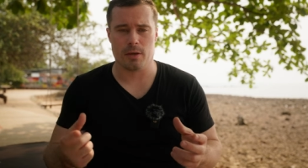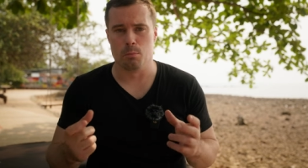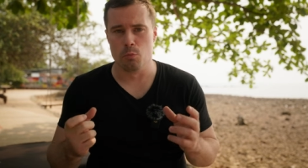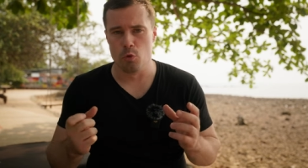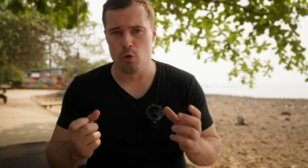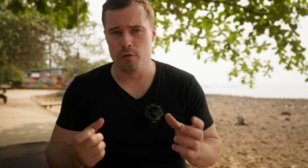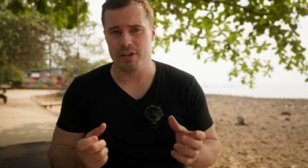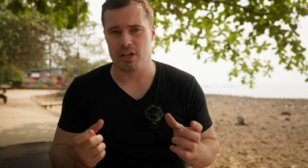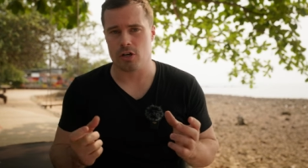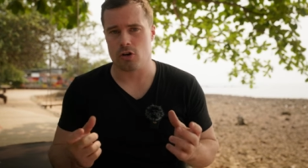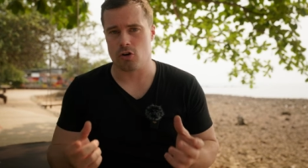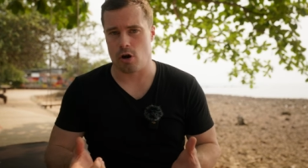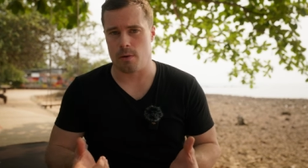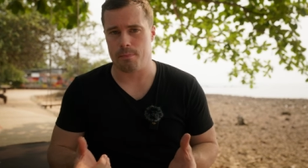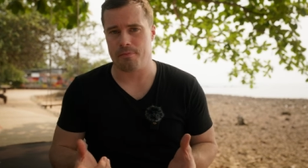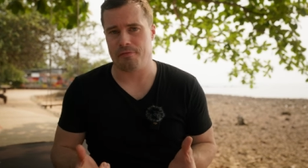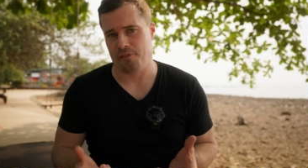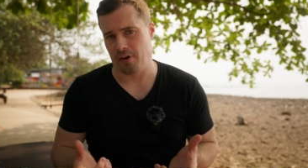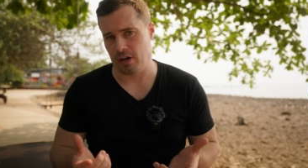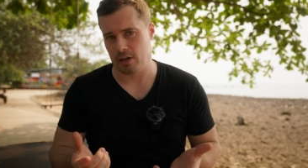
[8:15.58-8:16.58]
the movie
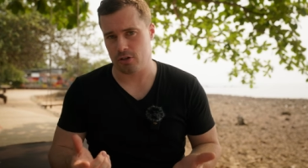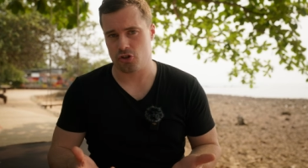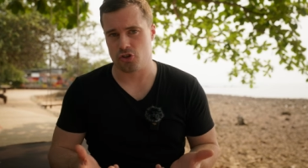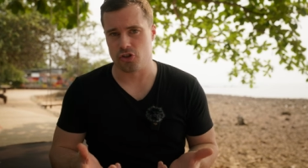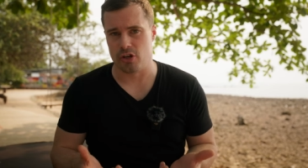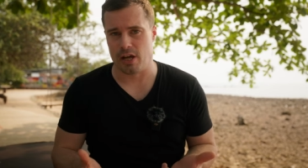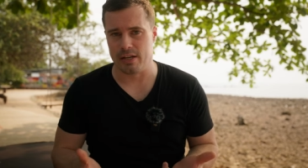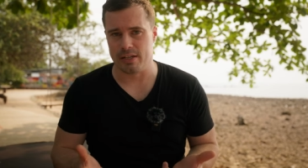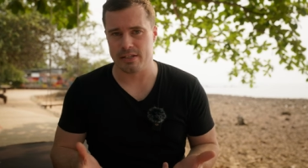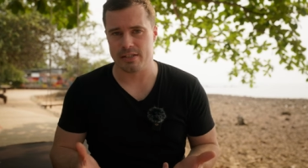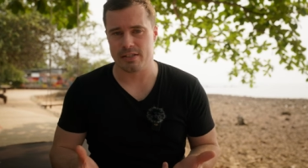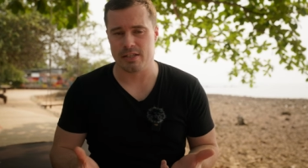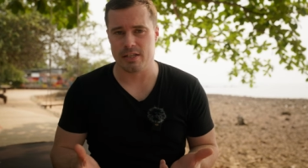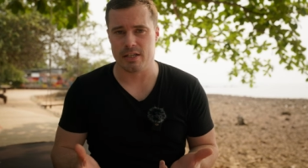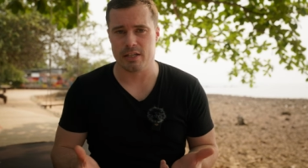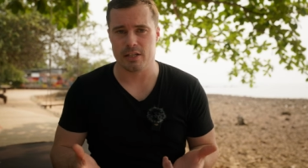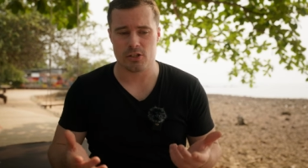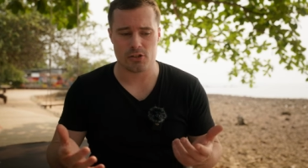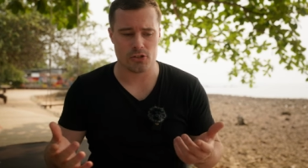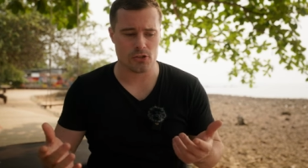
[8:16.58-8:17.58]
crop
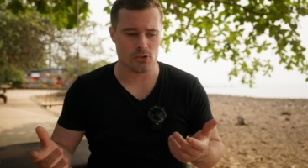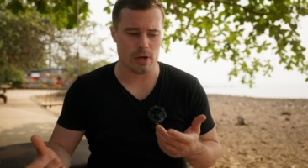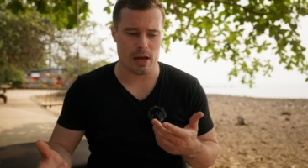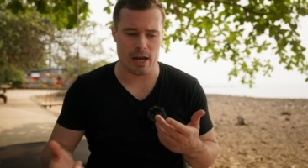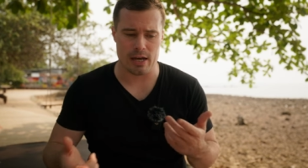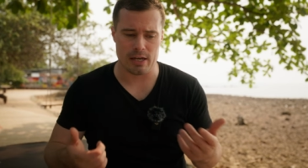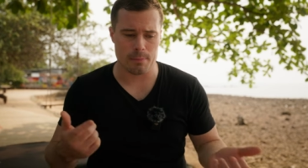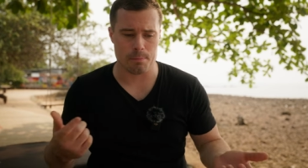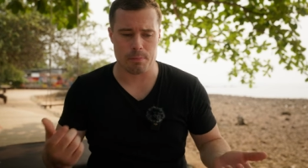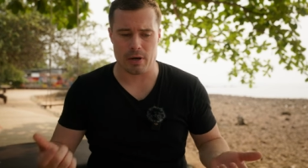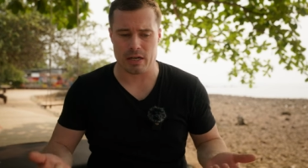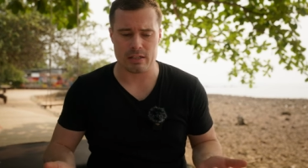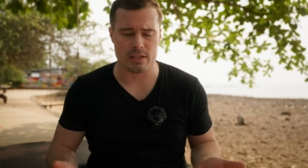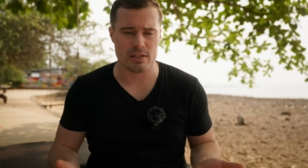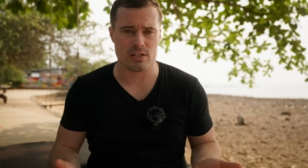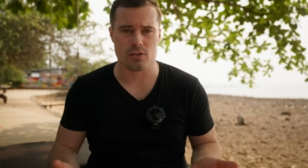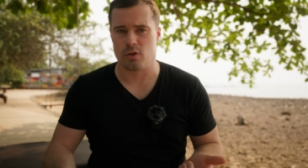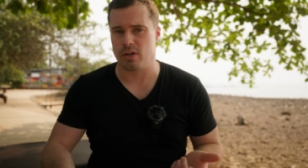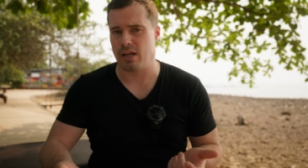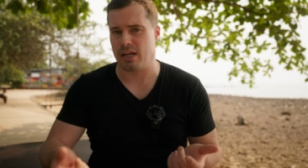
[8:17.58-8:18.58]
functionality to any
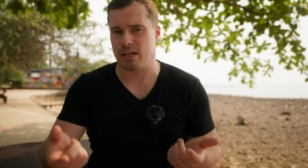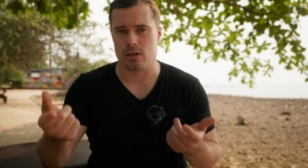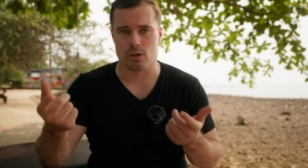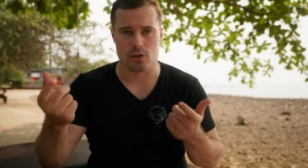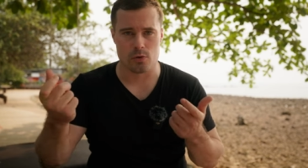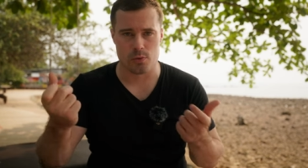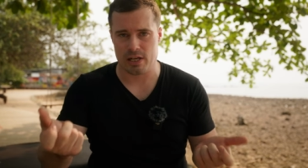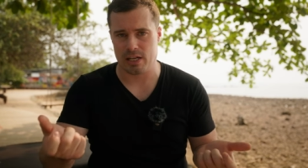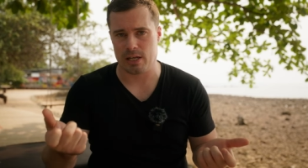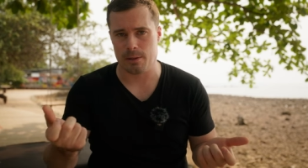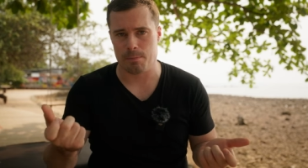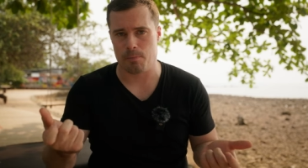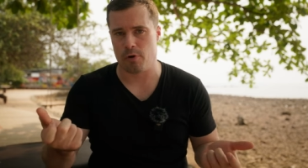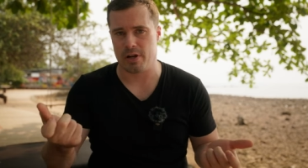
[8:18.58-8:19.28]
button so that I can quickly